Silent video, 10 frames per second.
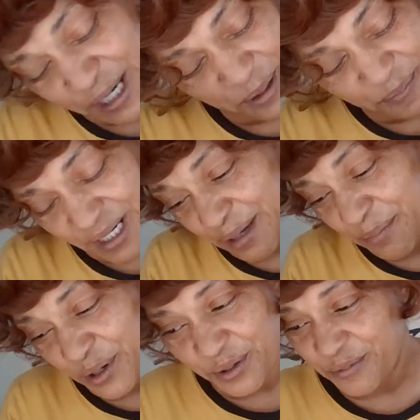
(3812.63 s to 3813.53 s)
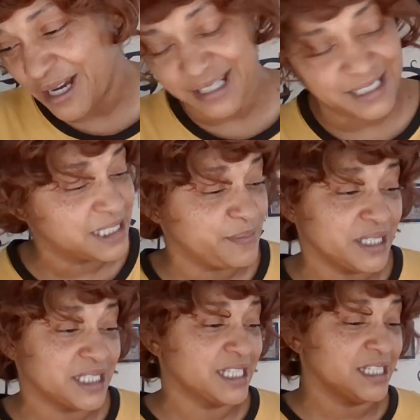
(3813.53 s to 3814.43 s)
in airplane mode around this
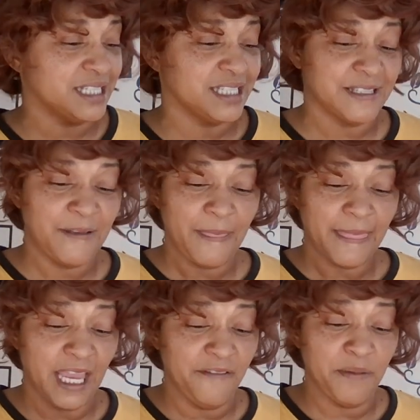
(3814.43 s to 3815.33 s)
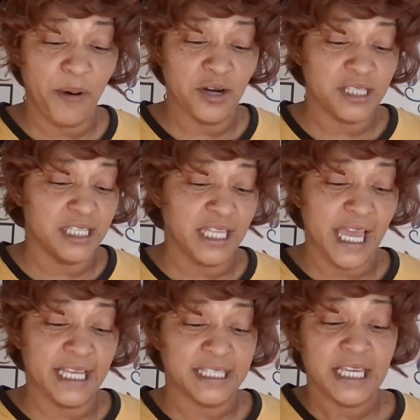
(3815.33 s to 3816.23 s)
bitch, cause every person
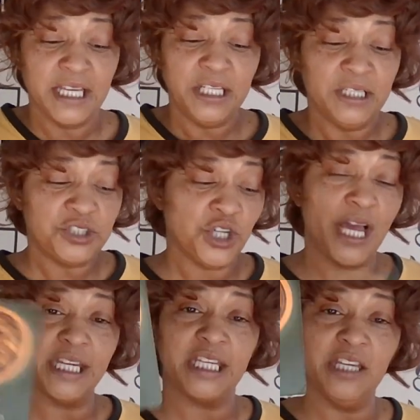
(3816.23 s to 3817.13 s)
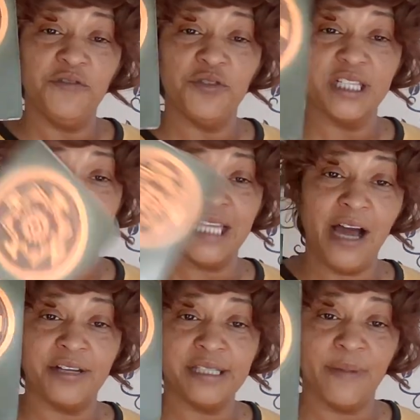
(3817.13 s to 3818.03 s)
that's trying to give you this
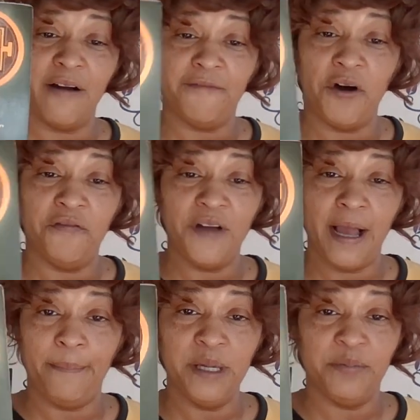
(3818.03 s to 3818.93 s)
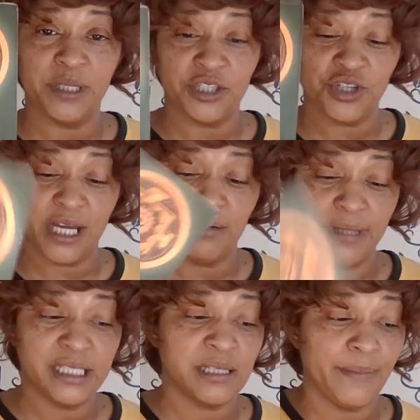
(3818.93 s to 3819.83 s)
doubt, it's about four, five people that's trying to
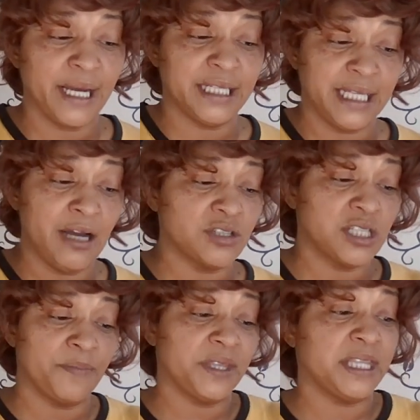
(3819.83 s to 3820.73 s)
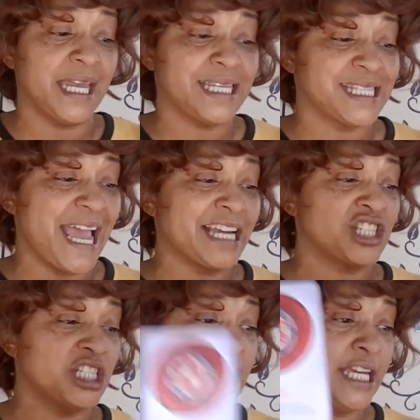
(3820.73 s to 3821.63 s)
make somebody doubt something that is
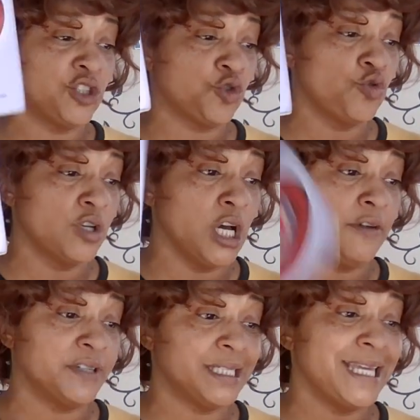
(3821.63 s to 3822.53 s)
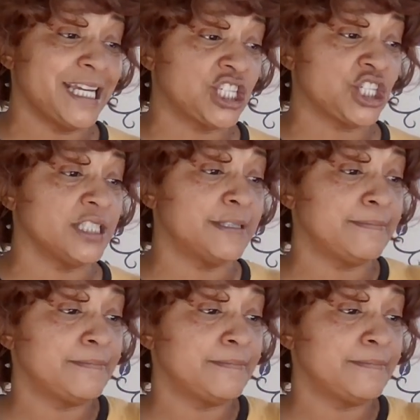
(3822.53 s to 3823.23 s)
actually a true love connection.